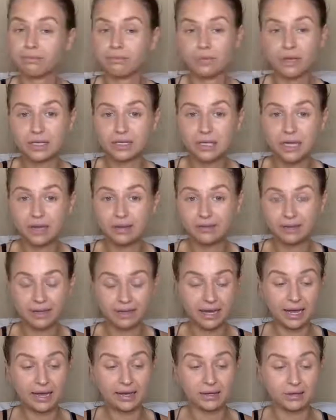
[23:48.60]
That's it.
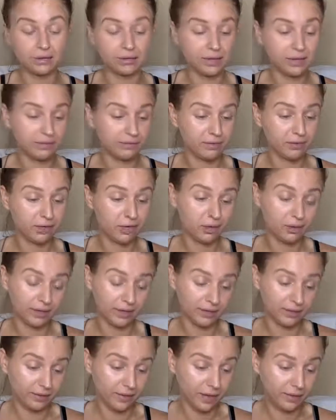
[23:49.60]
Like, I don't even know.
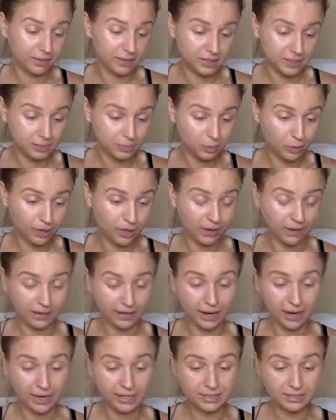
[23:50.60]
Like, at this point,
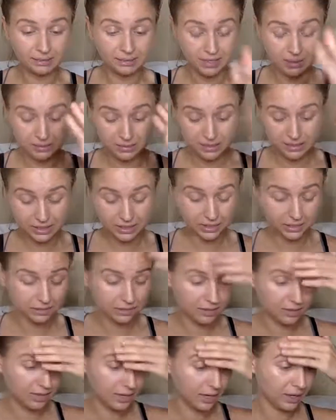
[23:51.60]
I sometimes sit here
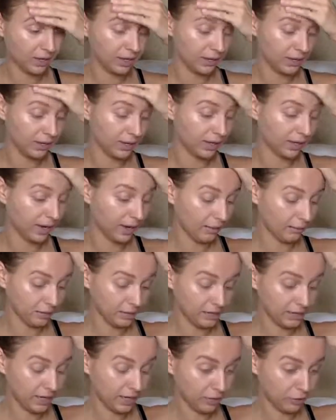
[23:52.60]
and think, like, I'm
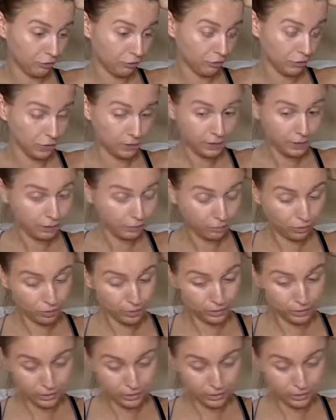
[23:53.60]
just like, I don't know anymore.